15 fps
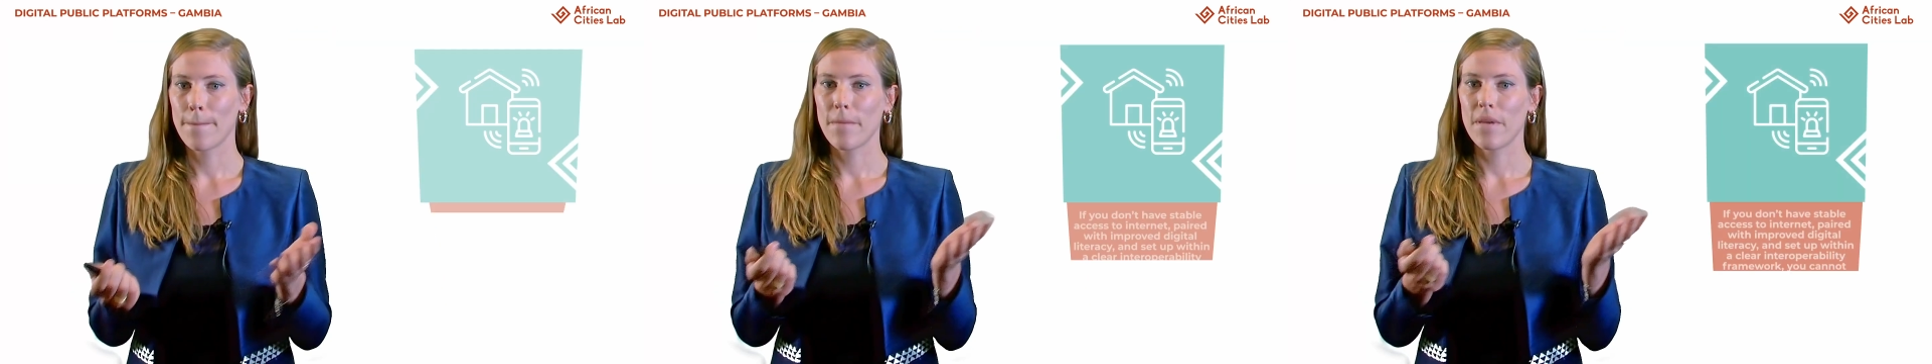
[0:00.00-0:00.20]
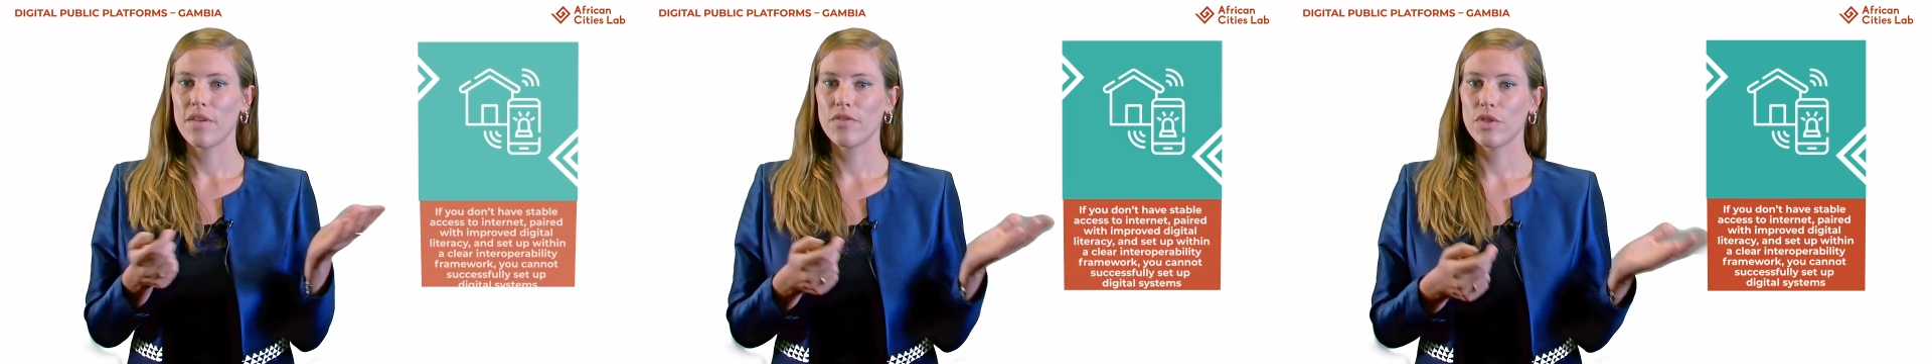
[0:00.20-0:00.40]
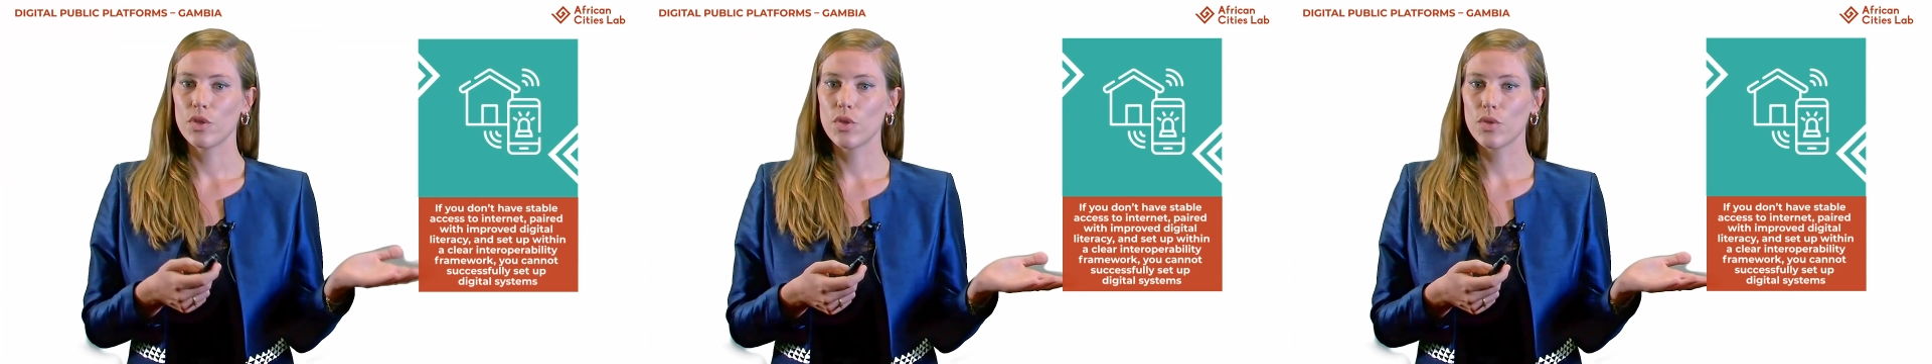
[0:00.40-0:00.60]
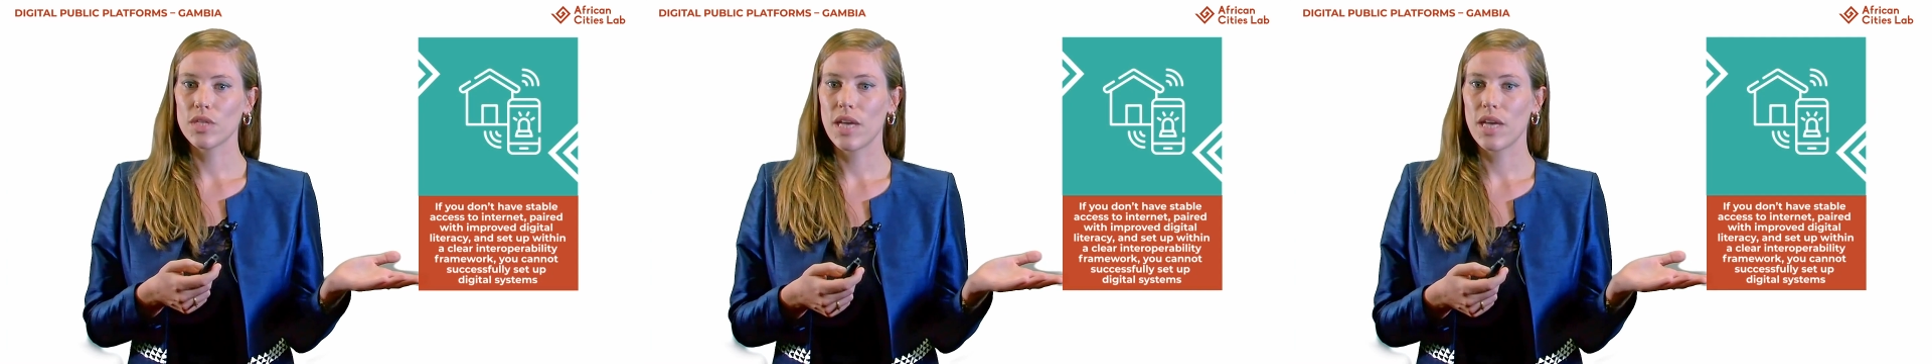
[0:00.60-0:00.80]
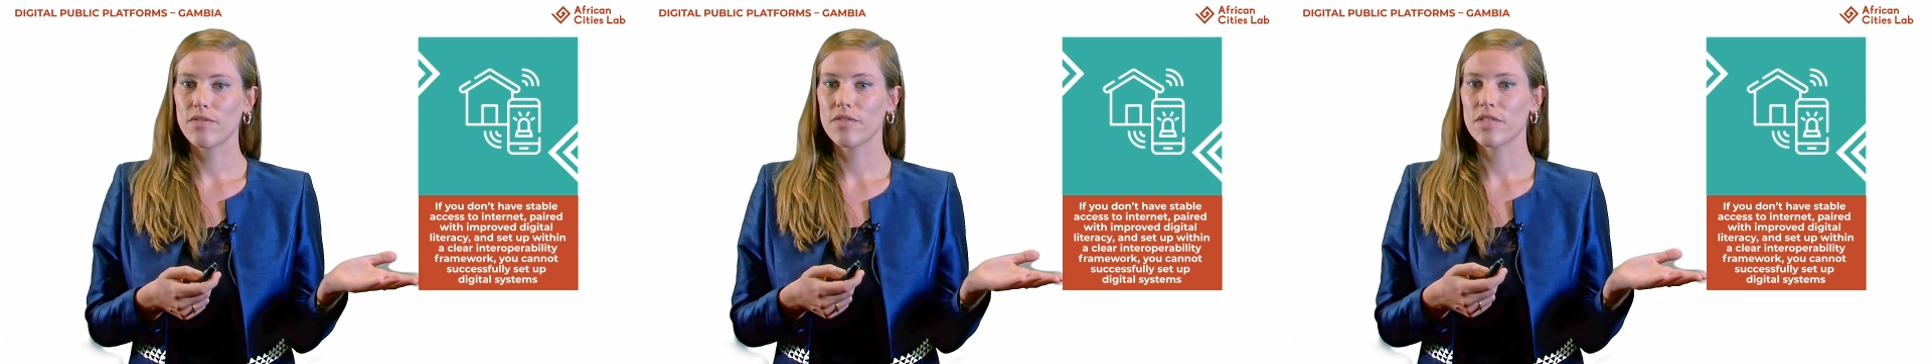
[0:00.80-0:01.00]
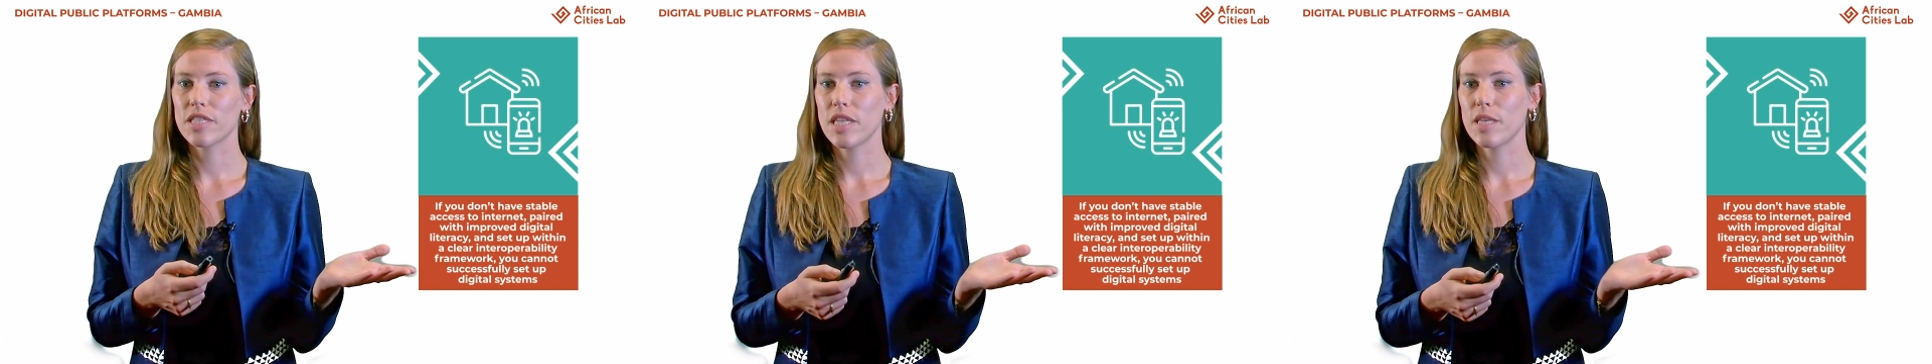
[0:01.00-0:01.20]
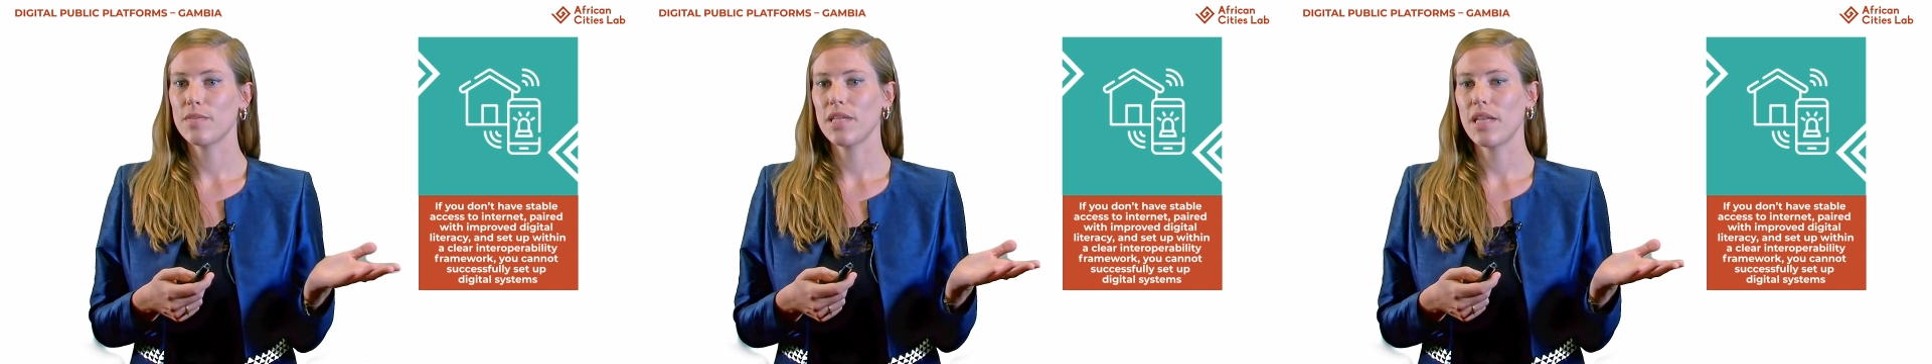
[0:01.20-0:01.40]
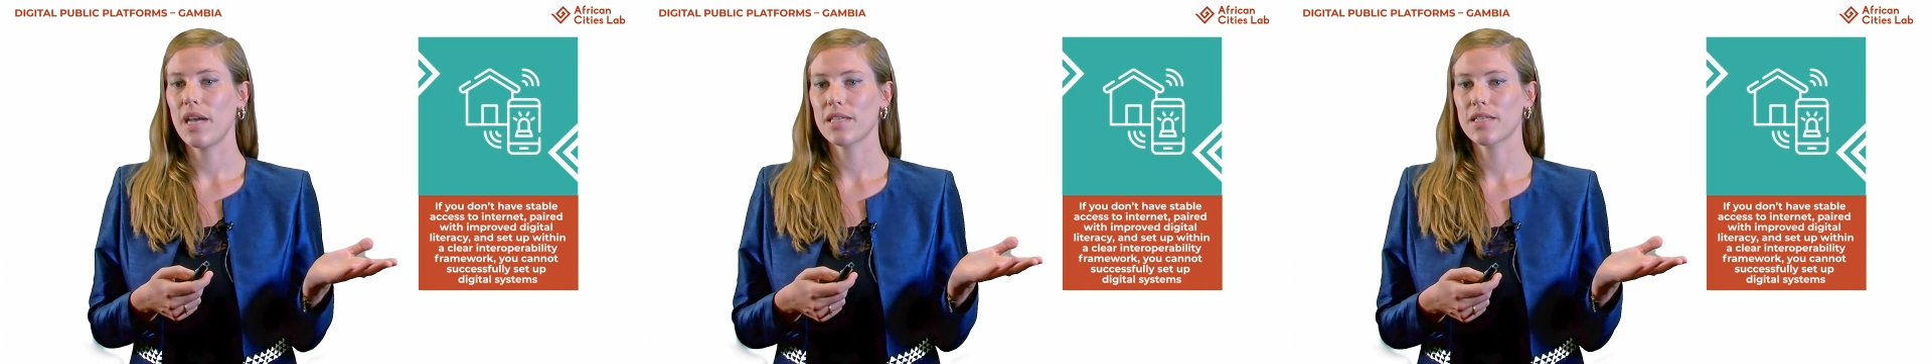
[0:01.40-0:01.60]
if you don't have
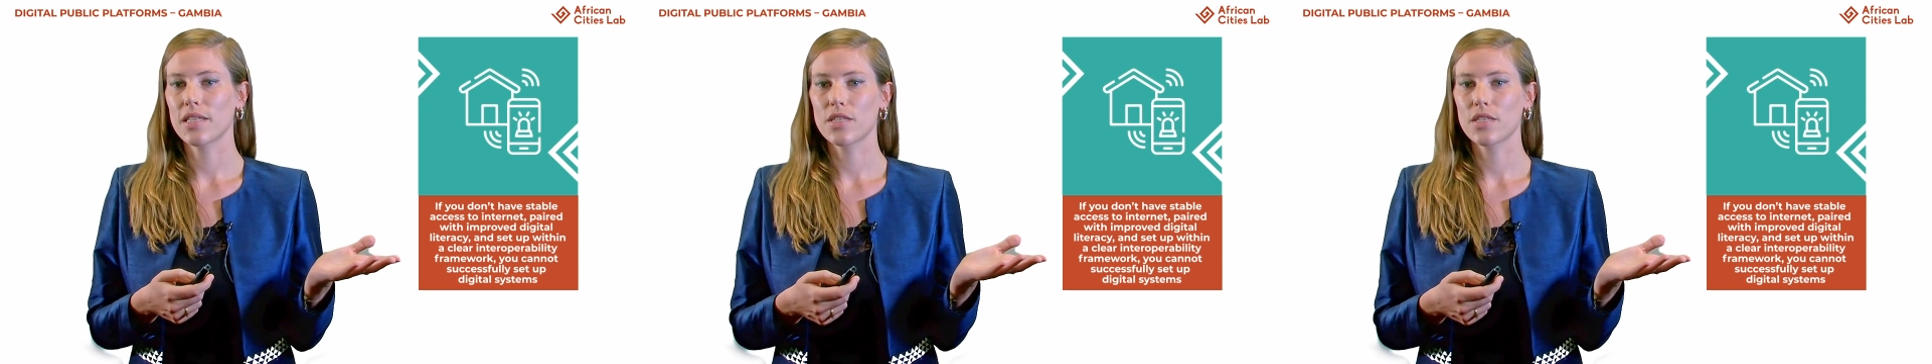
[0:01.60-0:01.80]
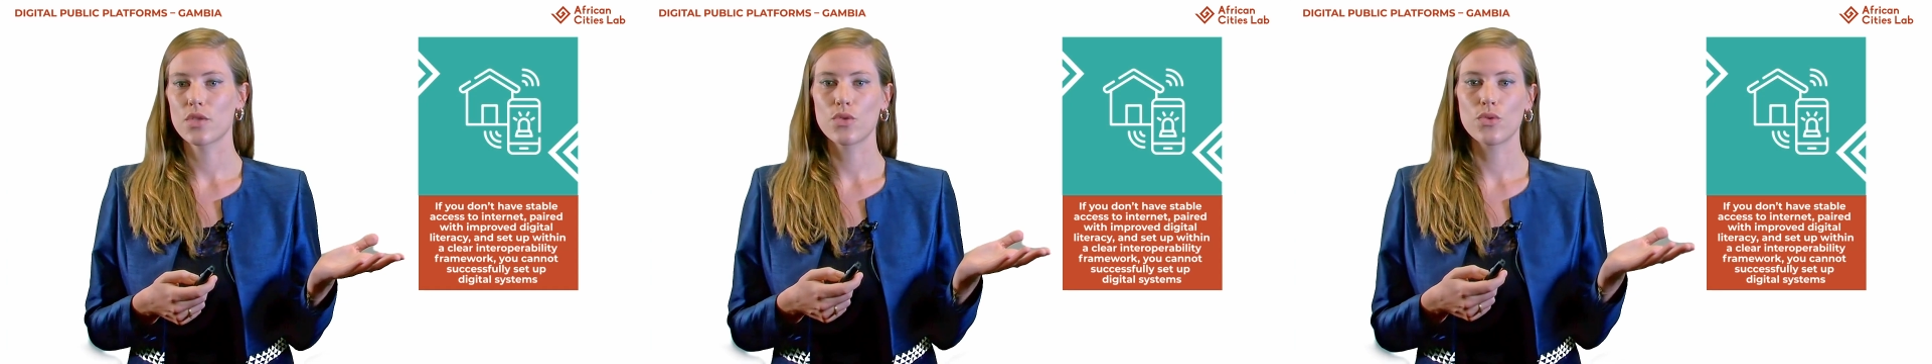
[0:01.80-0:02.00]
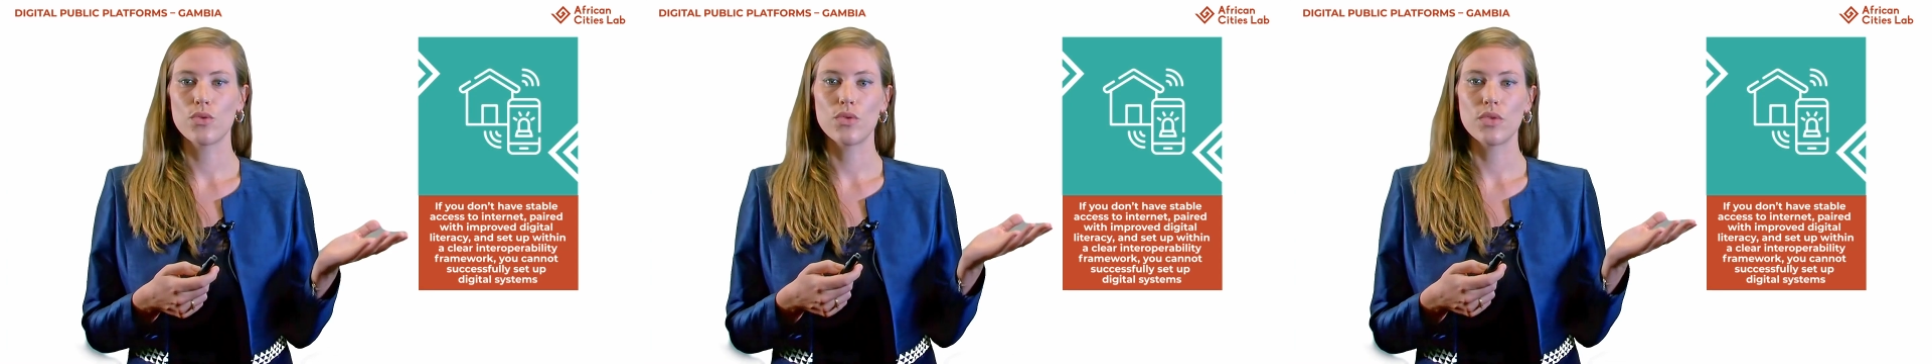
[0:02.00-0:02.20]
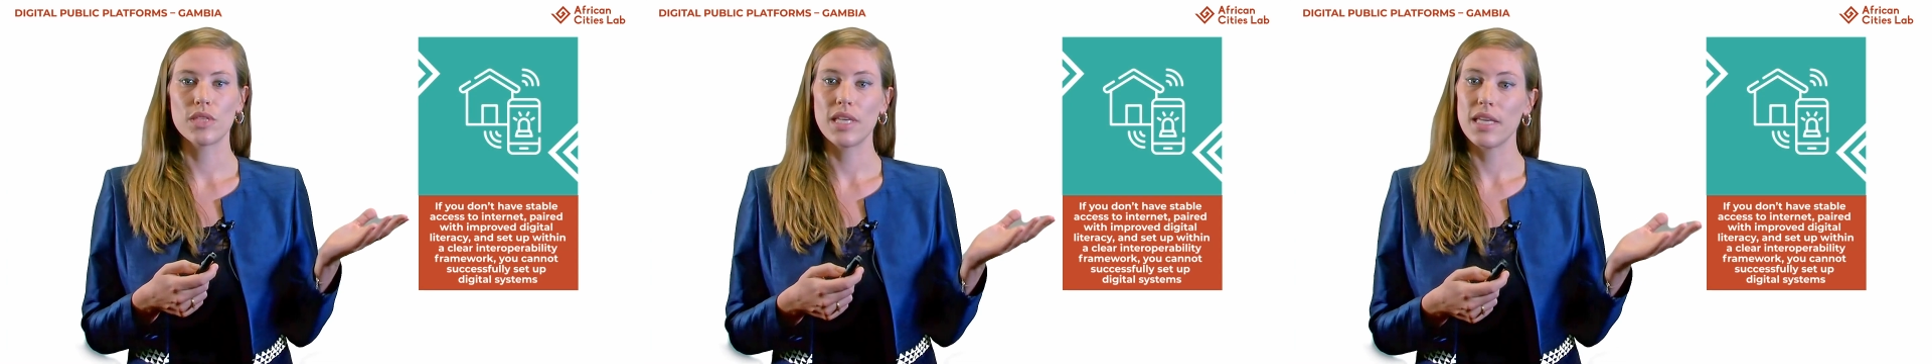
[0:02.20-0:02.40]
stable access to the